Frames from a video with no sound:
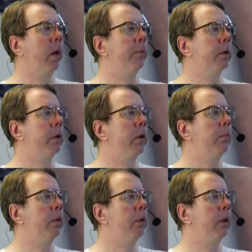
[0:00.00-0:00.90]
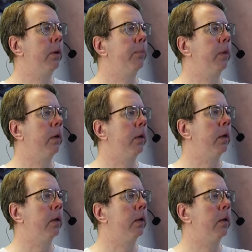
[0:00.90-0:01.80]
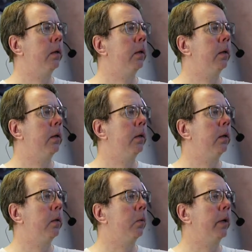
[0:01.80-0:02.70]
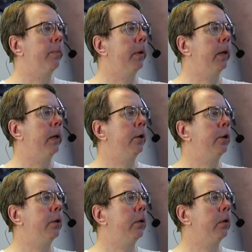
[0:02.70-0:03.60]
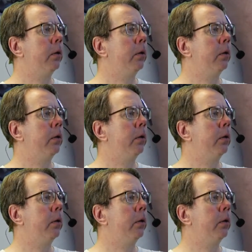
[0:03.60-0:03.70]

I'm just going to pull up the uh, the web page.